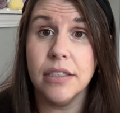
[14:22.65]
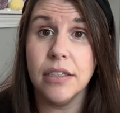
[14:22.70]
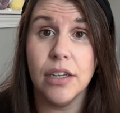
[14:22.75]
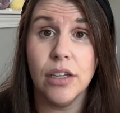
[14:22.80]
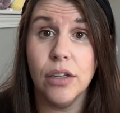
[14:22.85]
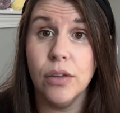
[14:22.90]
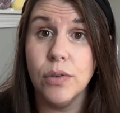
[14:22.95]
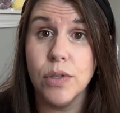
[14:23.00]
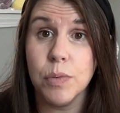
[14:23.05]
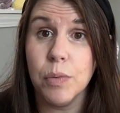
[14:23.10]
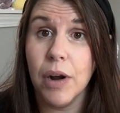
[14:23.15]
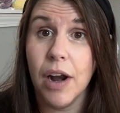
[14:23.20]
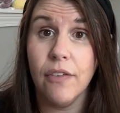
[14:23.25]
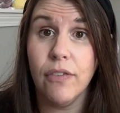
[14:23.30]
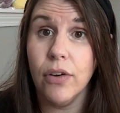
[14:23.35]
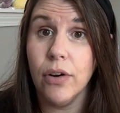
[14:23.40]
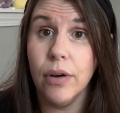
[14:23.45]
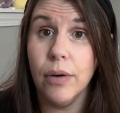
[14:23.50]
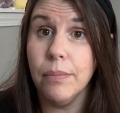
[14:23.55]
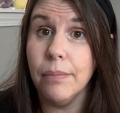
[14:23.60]
use
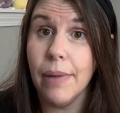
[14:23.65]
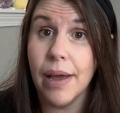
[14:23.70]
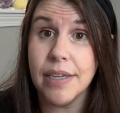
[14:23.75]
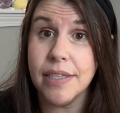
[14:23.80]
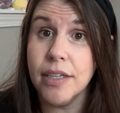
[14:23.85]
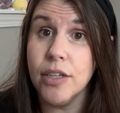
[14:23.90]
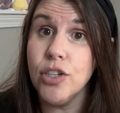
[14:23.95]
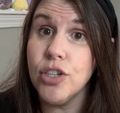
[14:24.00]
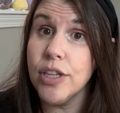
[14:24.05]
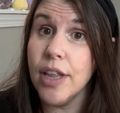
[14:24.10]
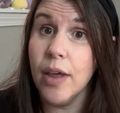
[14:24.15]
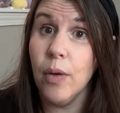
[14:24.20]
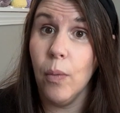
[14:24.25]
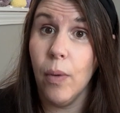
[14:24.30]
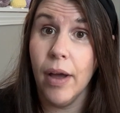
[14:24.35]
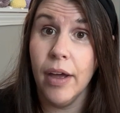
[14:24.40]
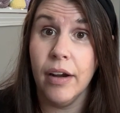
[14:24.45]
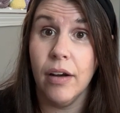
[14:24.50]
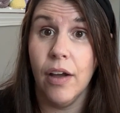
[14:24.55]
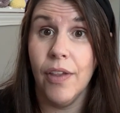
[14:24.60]
whatever message they
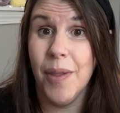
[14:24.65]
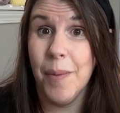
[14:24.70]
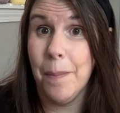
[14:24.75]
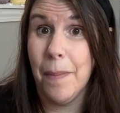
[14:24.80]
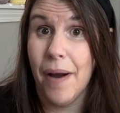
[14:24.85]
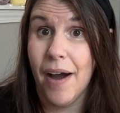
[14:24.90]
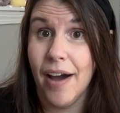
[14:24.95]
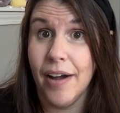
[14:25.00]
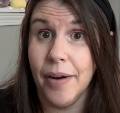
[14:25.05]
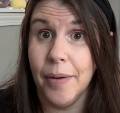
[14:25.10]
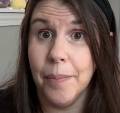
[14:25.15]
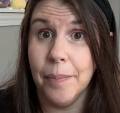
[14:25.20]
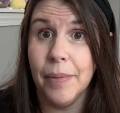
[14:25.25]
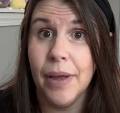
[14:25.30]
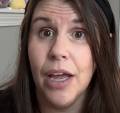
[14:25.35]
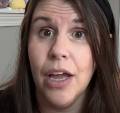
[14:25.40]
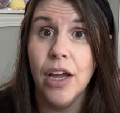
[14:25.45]
want on the bottom.